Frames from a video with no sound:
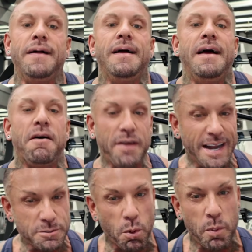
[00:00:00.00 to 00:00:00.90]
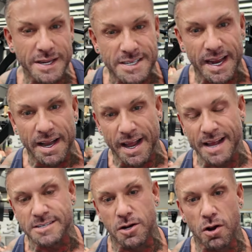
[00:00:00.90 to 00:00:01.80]
I think that's what we see that
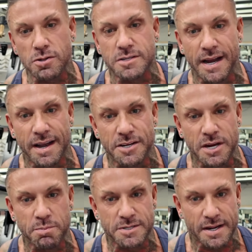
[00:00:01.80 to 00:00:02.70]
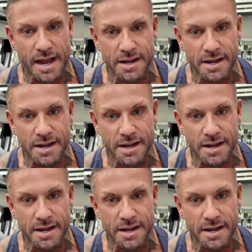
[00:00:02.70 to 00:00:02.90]
gets lost in the gyms today.